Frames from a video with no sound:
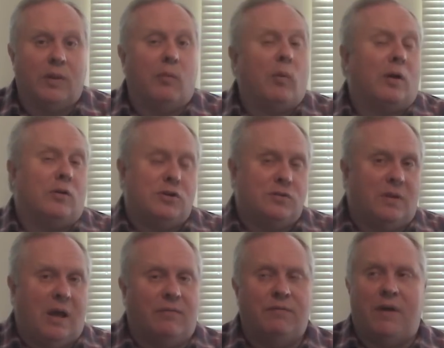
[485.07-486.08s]
Well, then why don't you just
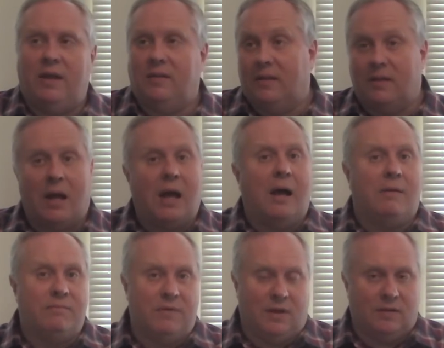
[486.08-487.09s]
have faith in the
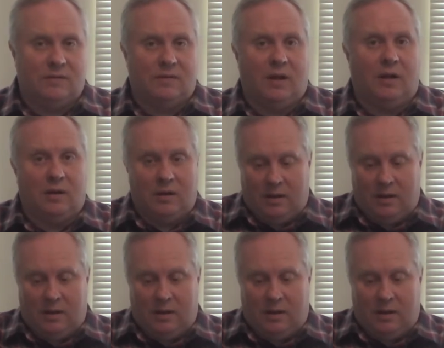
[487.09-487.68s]
obvious that